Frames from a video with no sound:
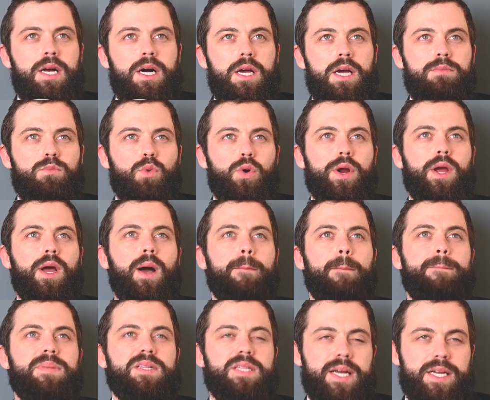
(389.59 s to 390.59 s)
In more
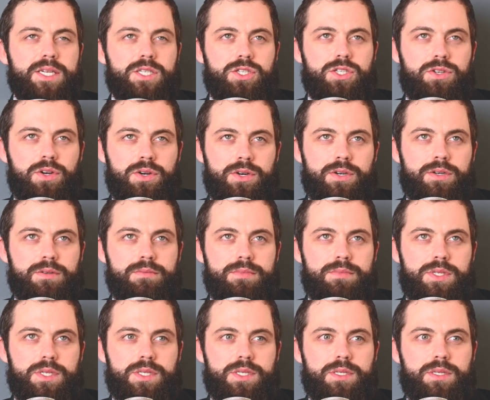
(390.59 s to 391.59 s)
complex
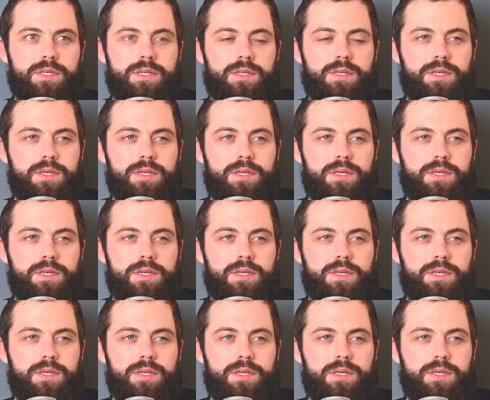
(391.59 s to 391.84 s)
terms,